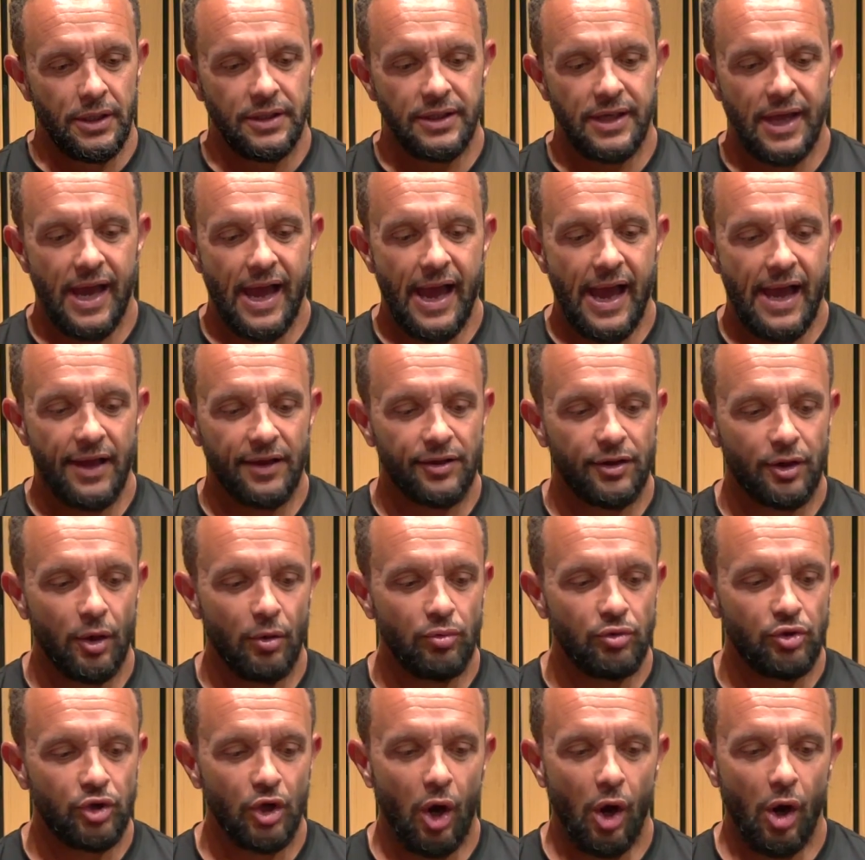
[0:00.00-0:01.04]
Yeah, so
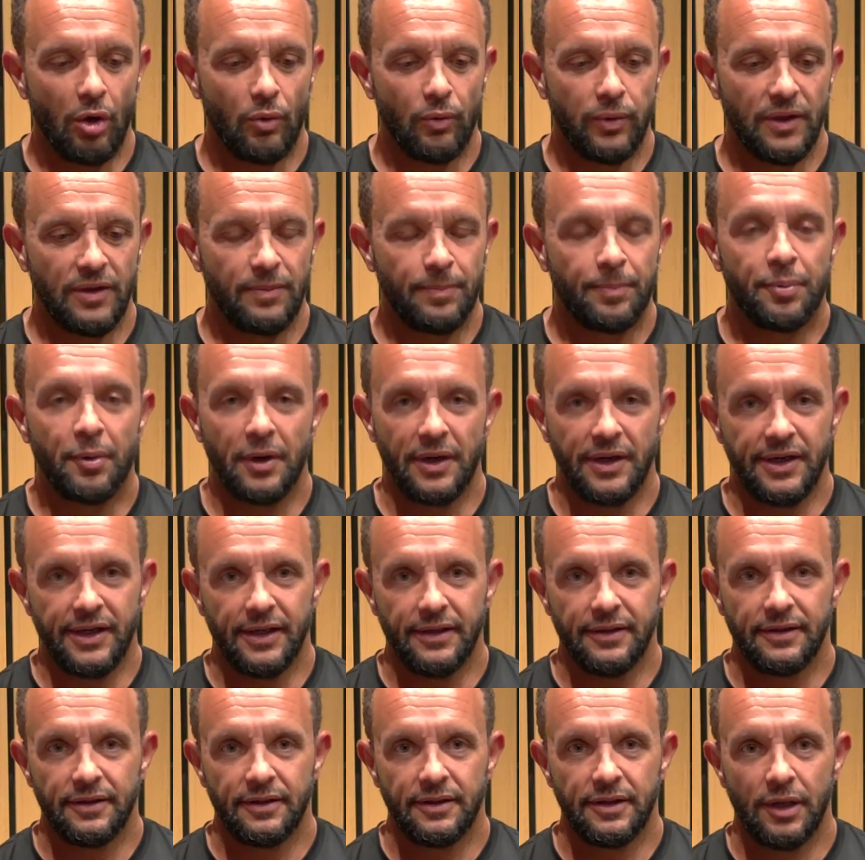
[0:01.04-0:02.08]
Jock was
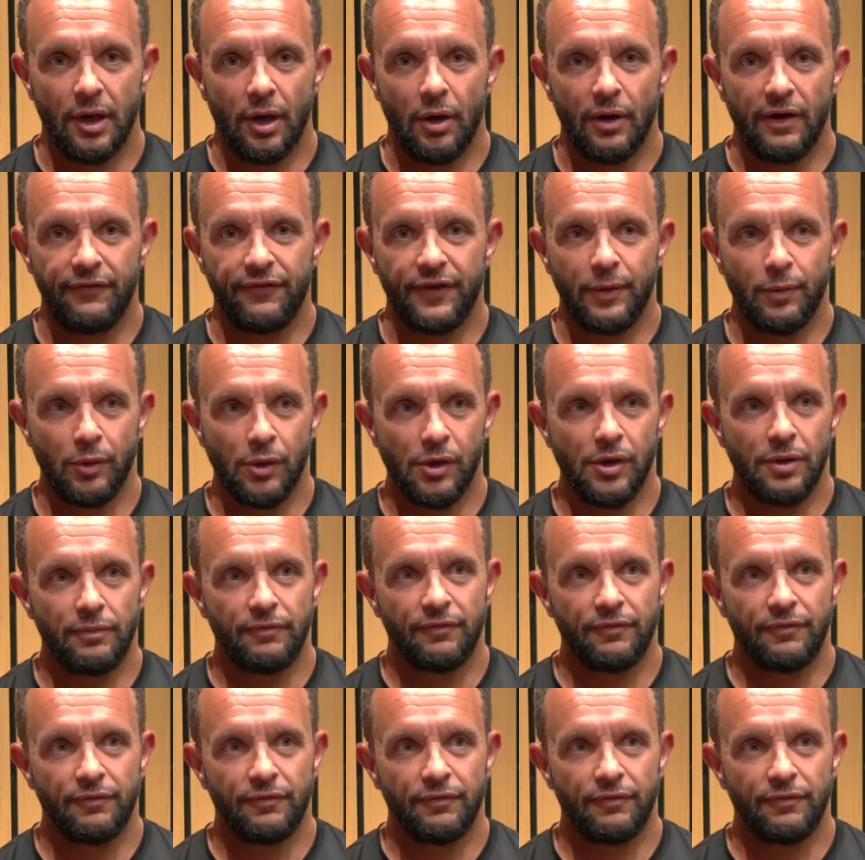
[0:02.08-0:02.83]
brilliant. If it weren't